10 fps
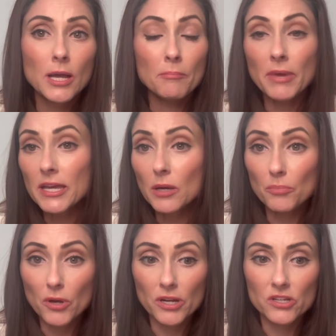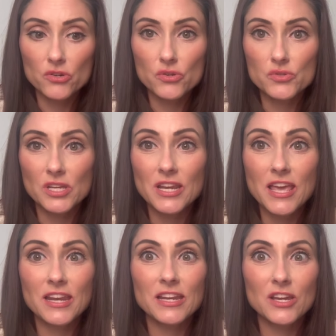makeup product you're using
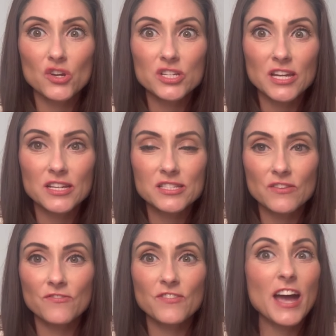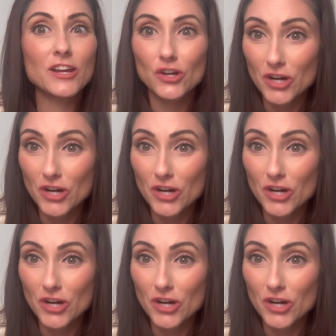and it irritates the fire